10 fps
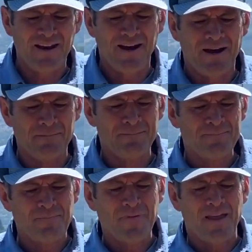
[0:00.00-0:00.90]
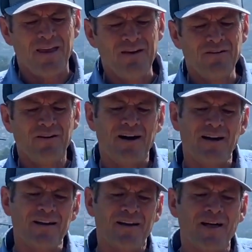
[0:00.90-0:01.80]
at
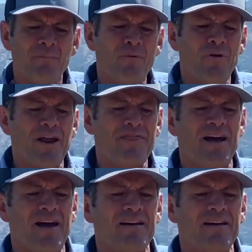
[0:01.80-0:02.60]
that point I thought,